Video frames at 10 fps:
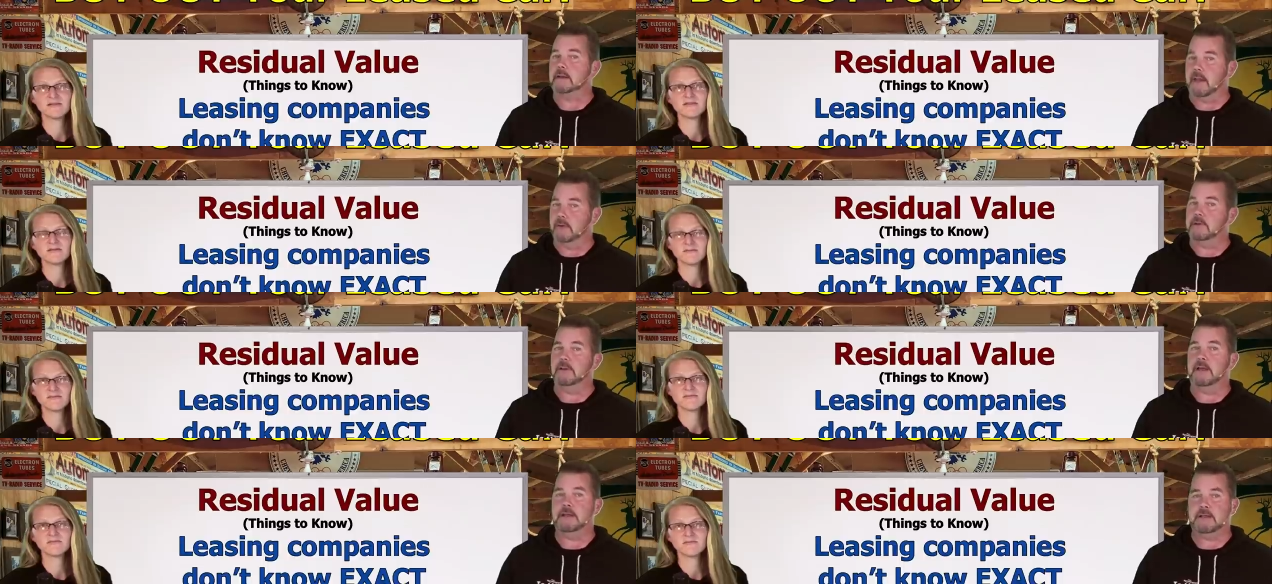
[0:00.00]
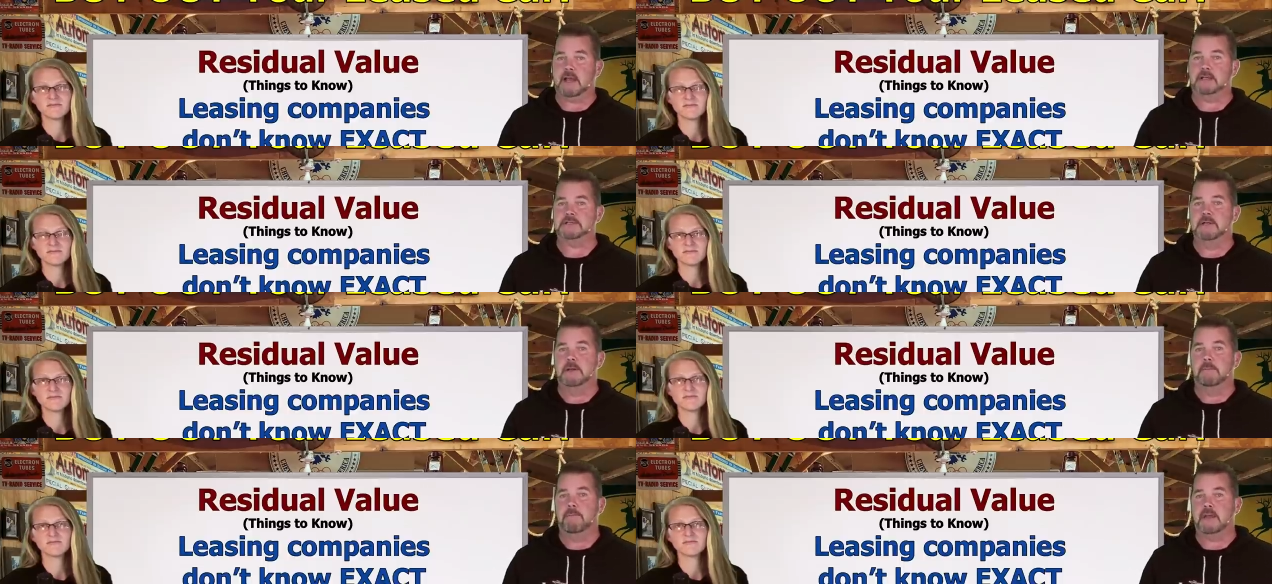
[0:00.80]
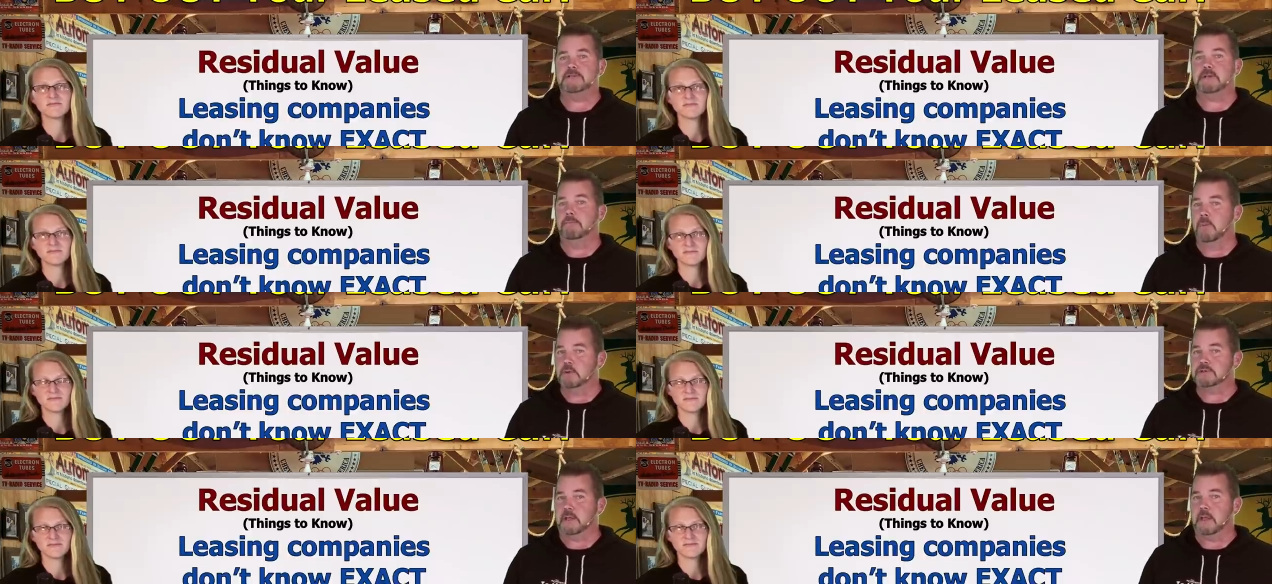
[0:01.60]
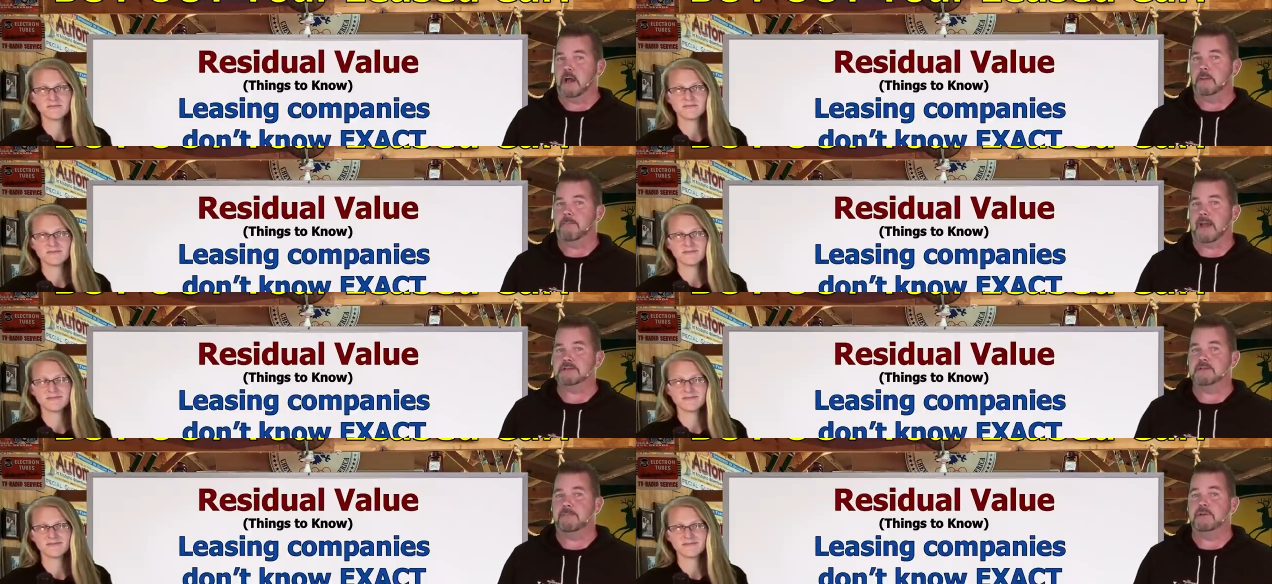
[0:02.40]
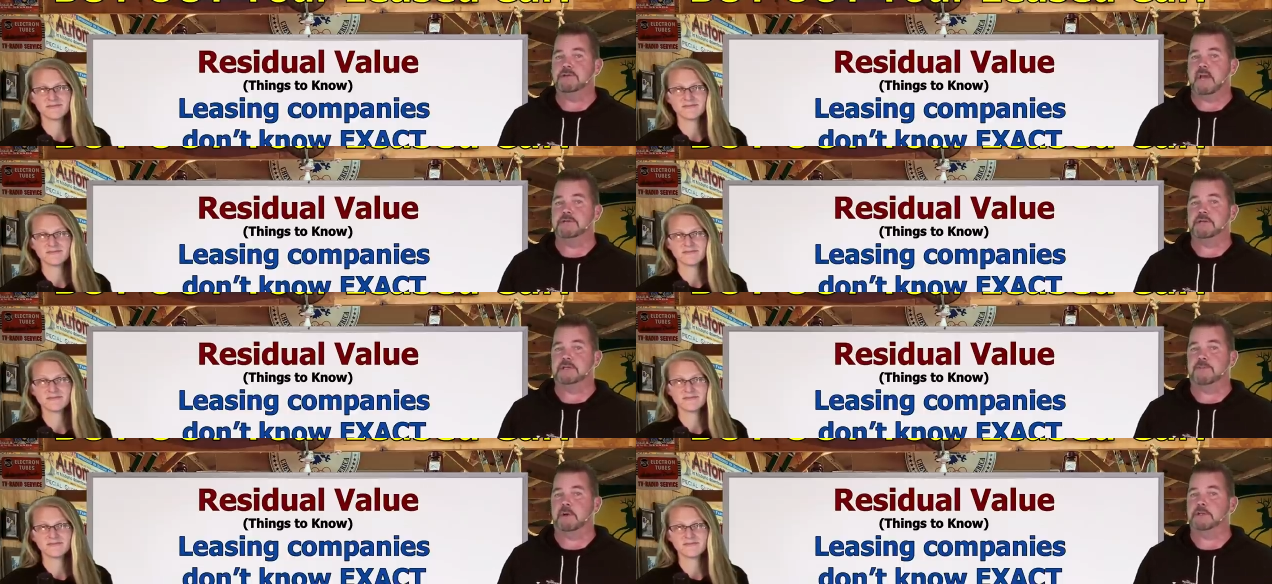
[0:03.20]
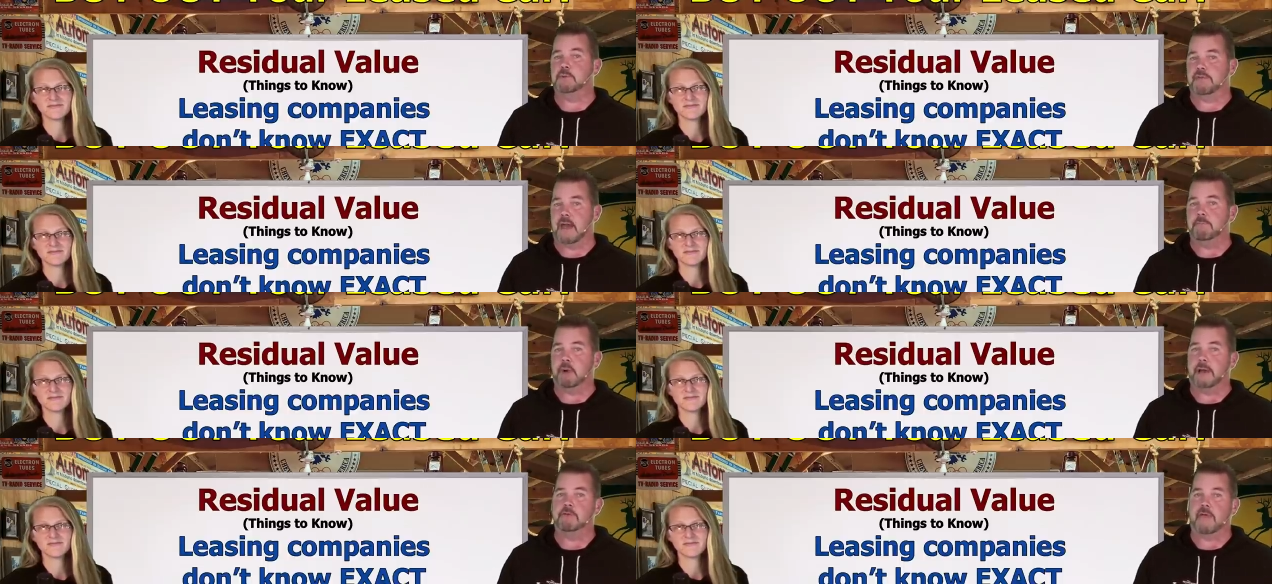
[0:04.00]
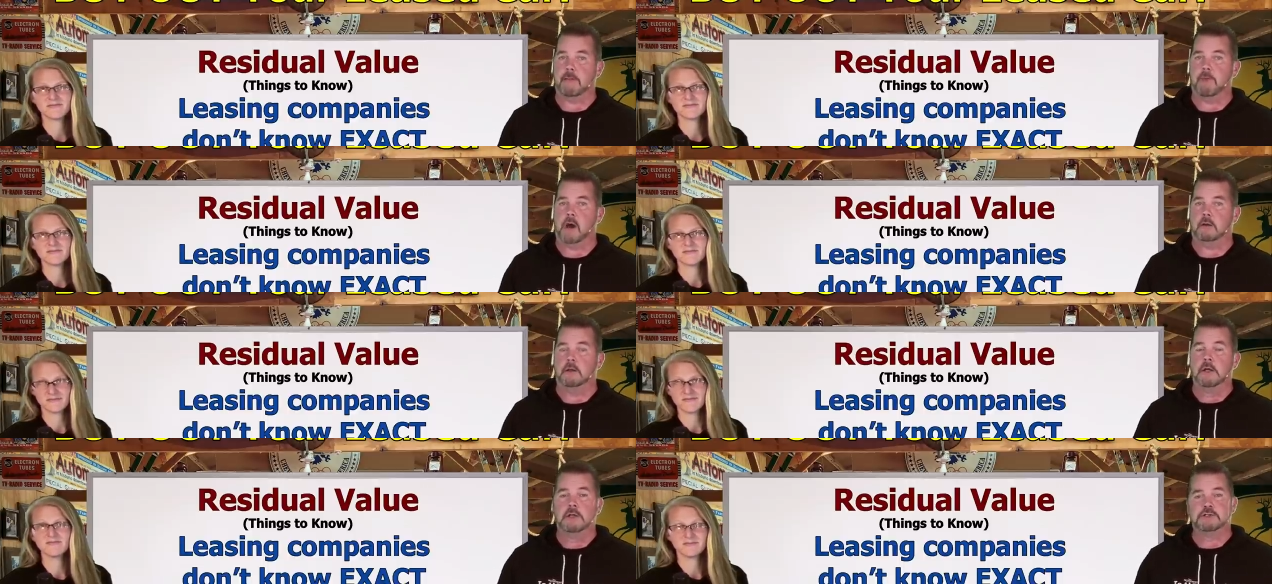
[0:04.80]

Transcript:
Speaker 1: calculated guess based mostly on past depreciation experience with that brand or that model.